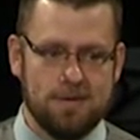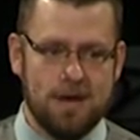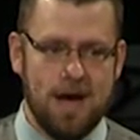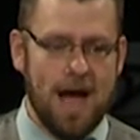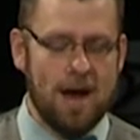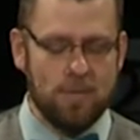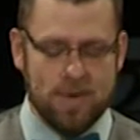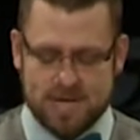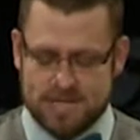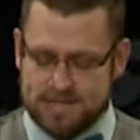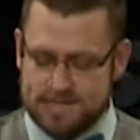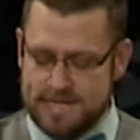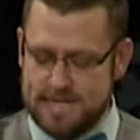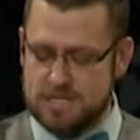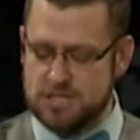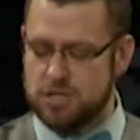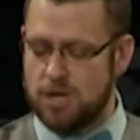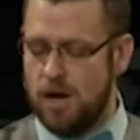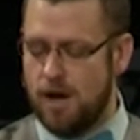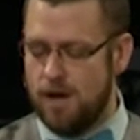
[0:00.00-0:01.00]
I recently
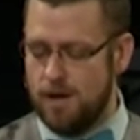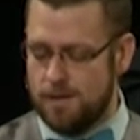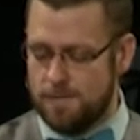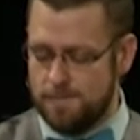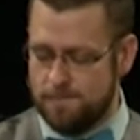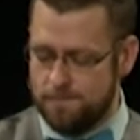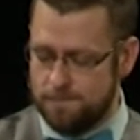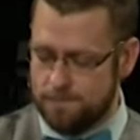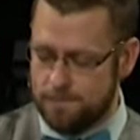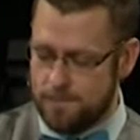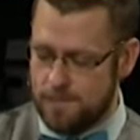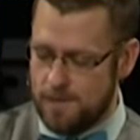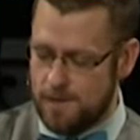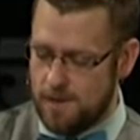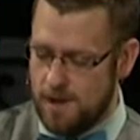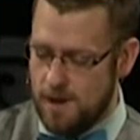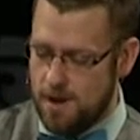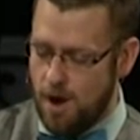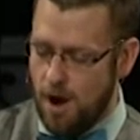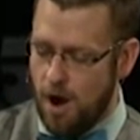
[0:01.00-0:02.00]
saw
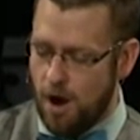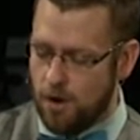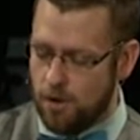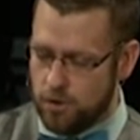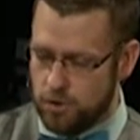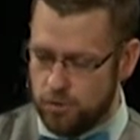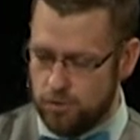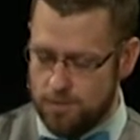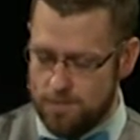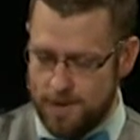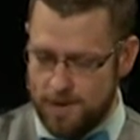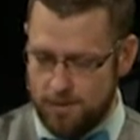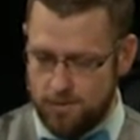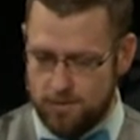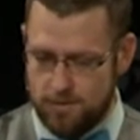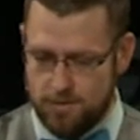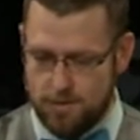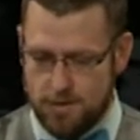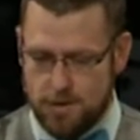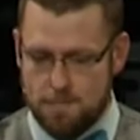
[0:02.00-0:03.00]
an article about
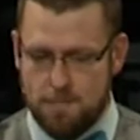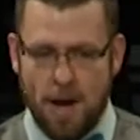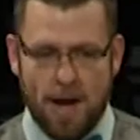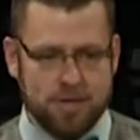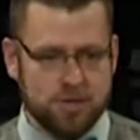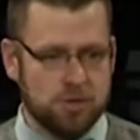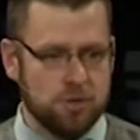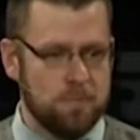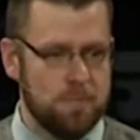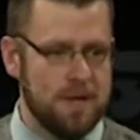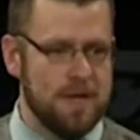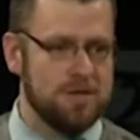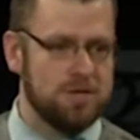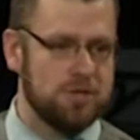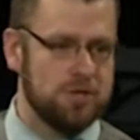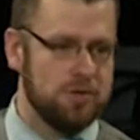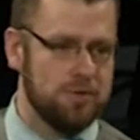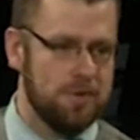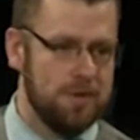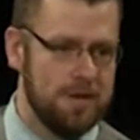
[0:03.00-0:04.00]
Machu
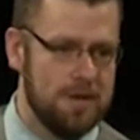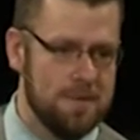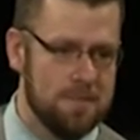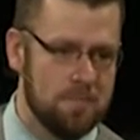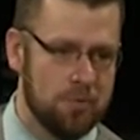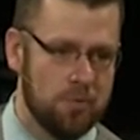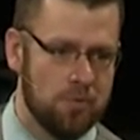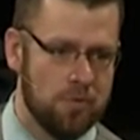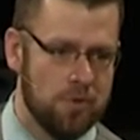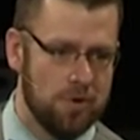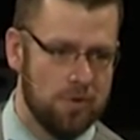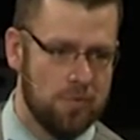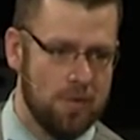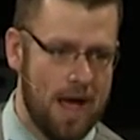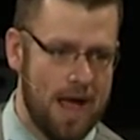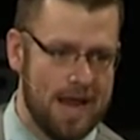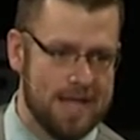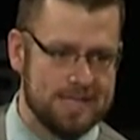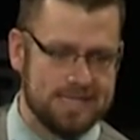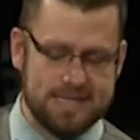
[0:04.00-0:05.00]
Picchu in Peru.
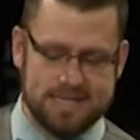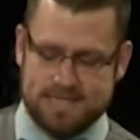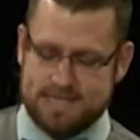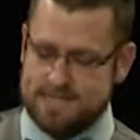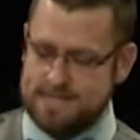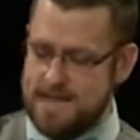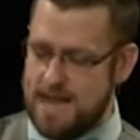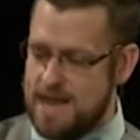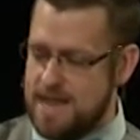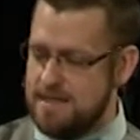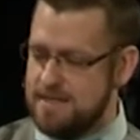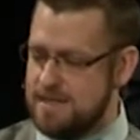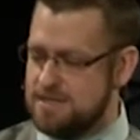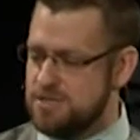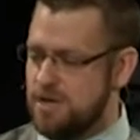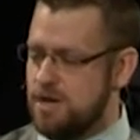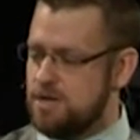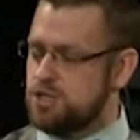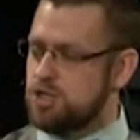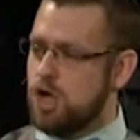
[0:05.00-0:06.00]
And it's this city that's
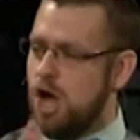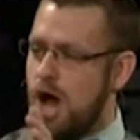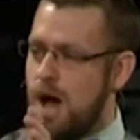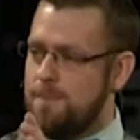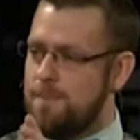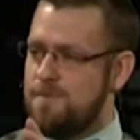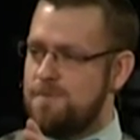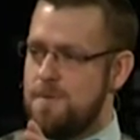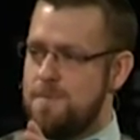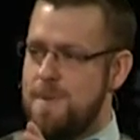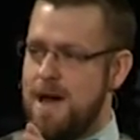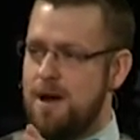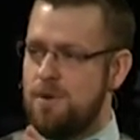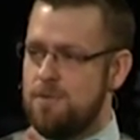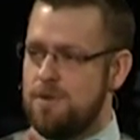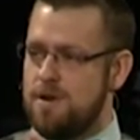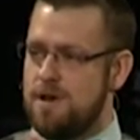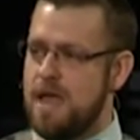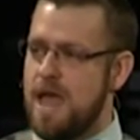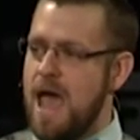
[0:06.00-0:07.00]
on top of a
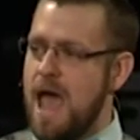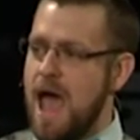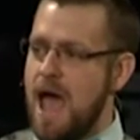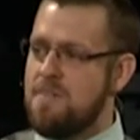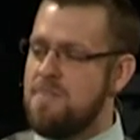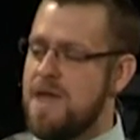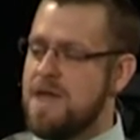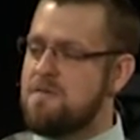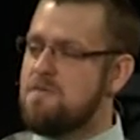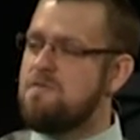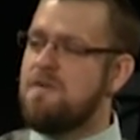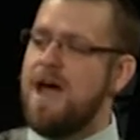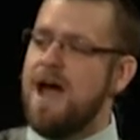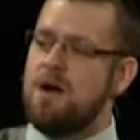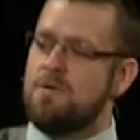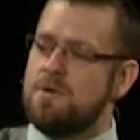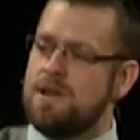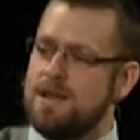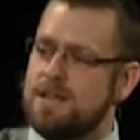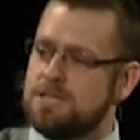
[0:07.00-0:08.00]
mountain, and they
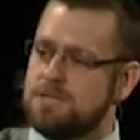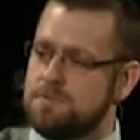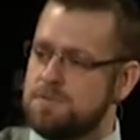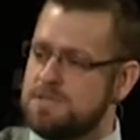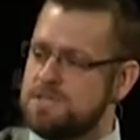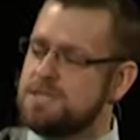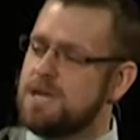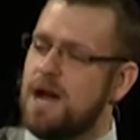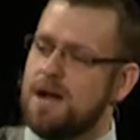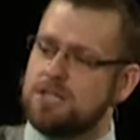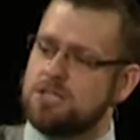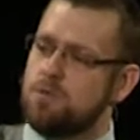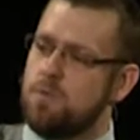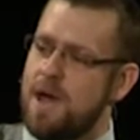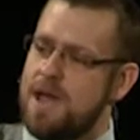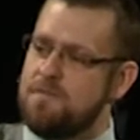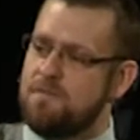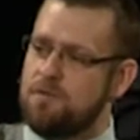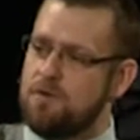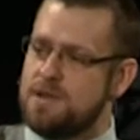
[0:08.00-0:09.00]
found it. It was tucked
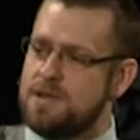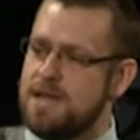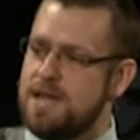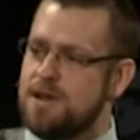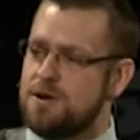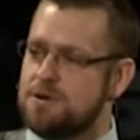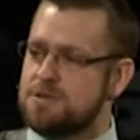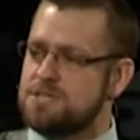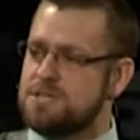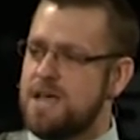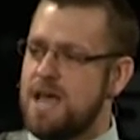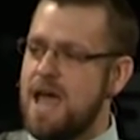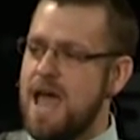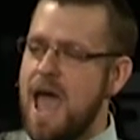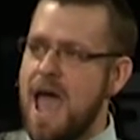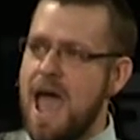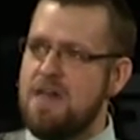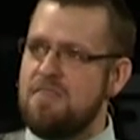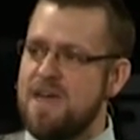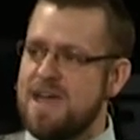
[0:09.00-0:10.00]
away for years.
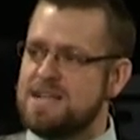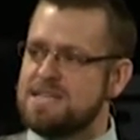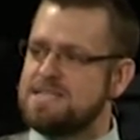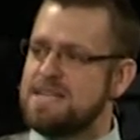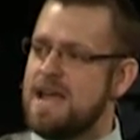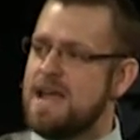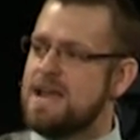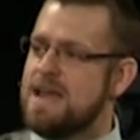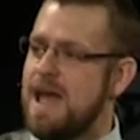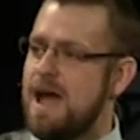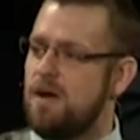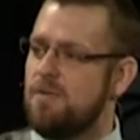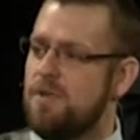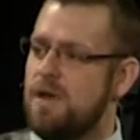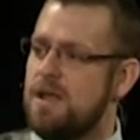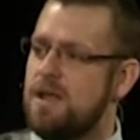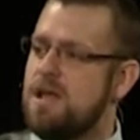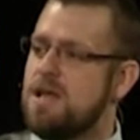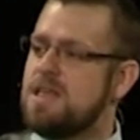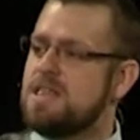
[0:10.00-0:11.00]
And they say now that
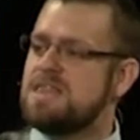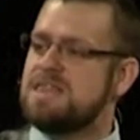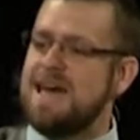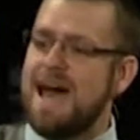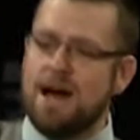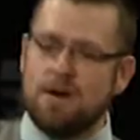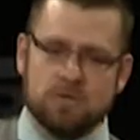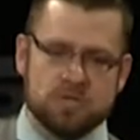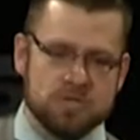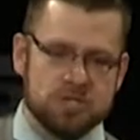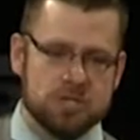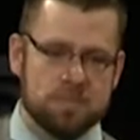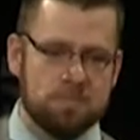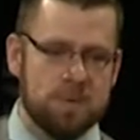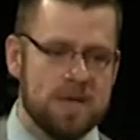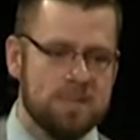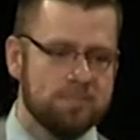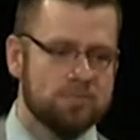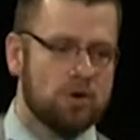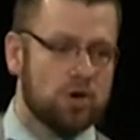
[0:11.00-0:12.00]
thousands of
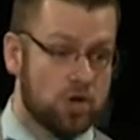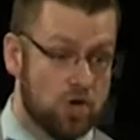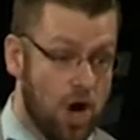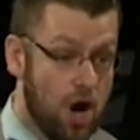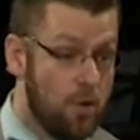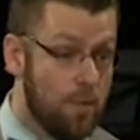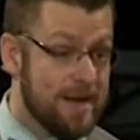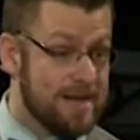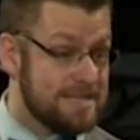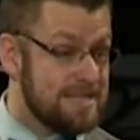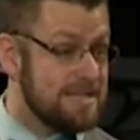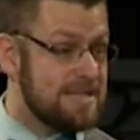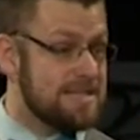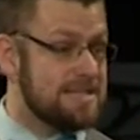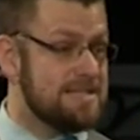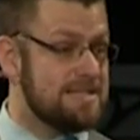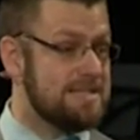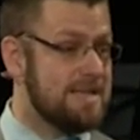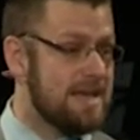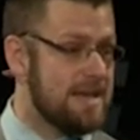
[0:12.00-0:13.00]
people are going to
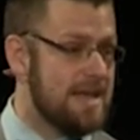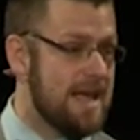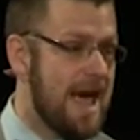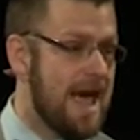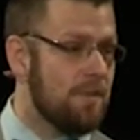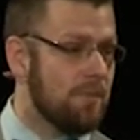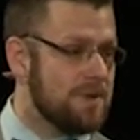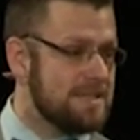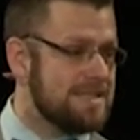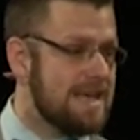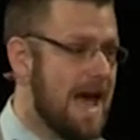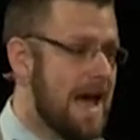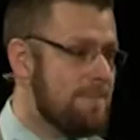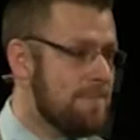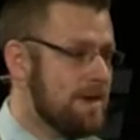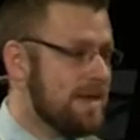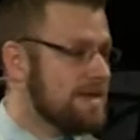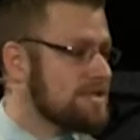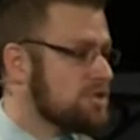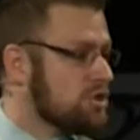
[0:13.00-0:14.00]
this city, and what's
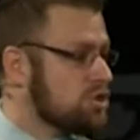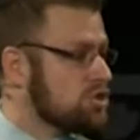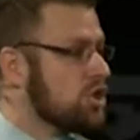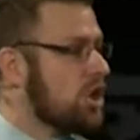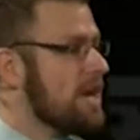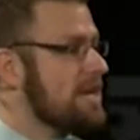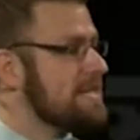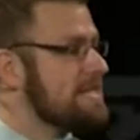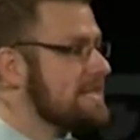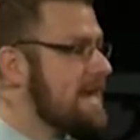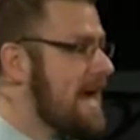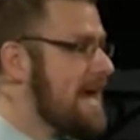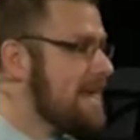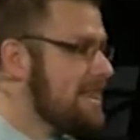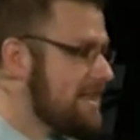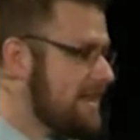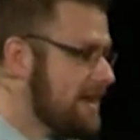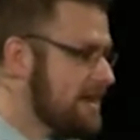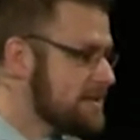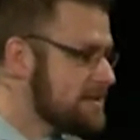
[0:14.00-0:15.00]
happening is they're starting to take
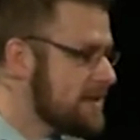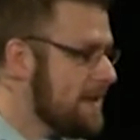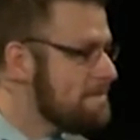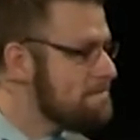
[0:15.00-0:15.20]
things.